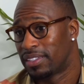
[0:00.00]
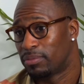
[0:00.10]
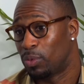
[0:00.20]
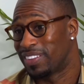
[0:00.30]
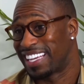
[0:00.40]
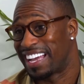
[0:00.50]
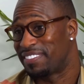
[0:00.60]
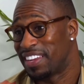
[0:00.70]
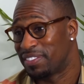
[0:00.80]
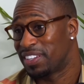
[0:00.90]
But one thing I've
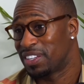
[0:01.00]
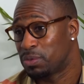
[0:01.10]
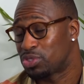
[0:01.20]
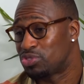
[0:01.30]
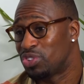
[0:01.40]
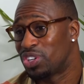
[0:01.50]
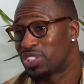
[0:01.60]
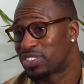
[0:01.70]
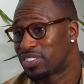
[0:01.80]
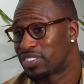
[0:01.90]
never done was
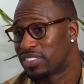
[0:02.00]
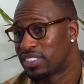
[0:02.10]
drugs.